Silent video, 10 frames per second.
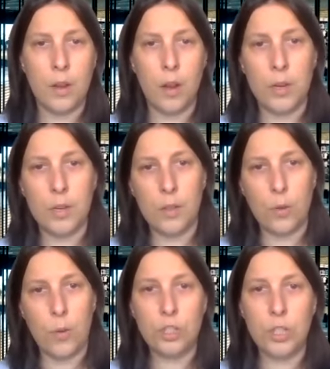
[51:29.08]
Got another
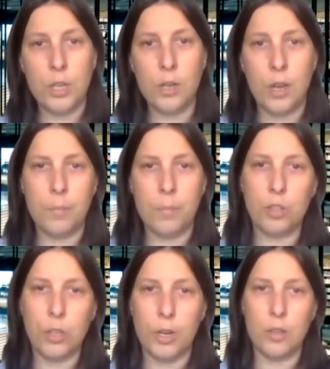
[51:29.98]
question. I'm not
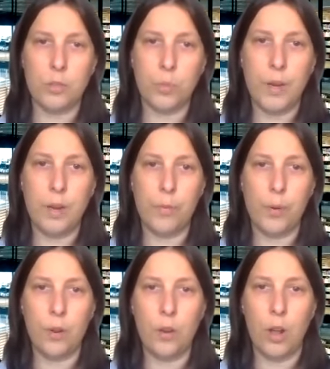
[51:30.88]
sure I got this right. If
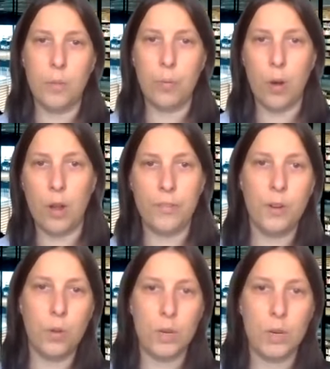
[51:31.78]
we are a
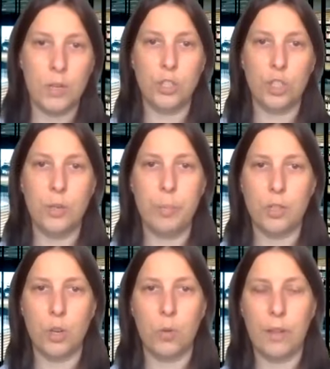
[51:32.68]
nonprofit organization
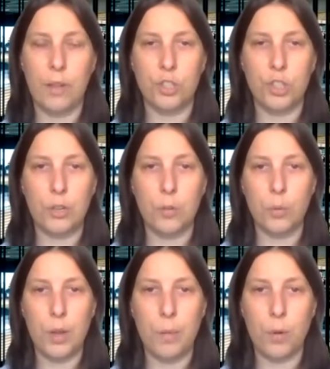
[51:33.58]
but don't have a
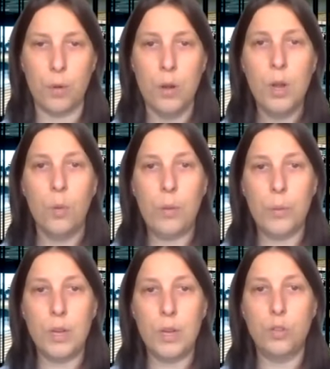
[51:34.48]
charitable number, we
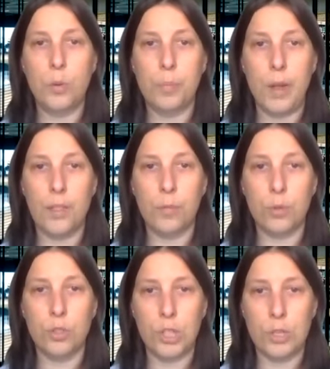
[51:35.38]
would need to apply
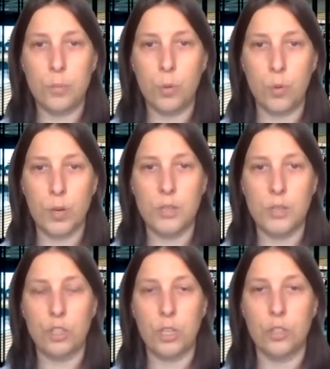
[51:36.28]
through a charitable
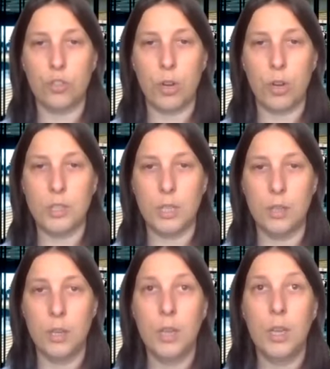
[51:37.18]
organization as a
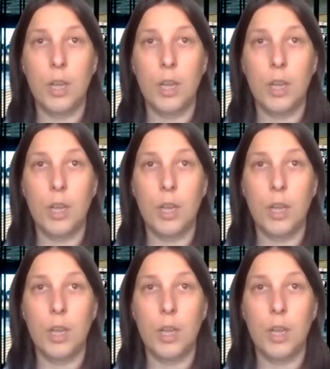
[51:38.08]
trustee.